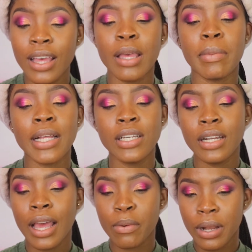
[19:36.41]
Imagine
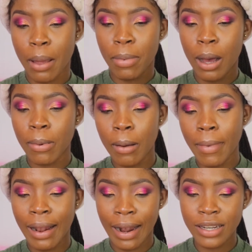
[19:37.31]
like when I pop on
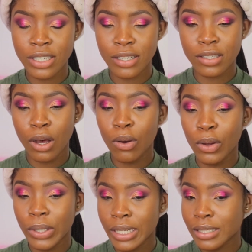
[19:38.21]
my lashes, how
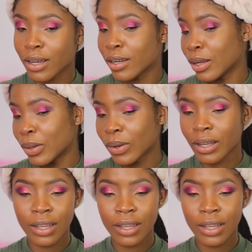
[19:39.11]
good it's gonna look.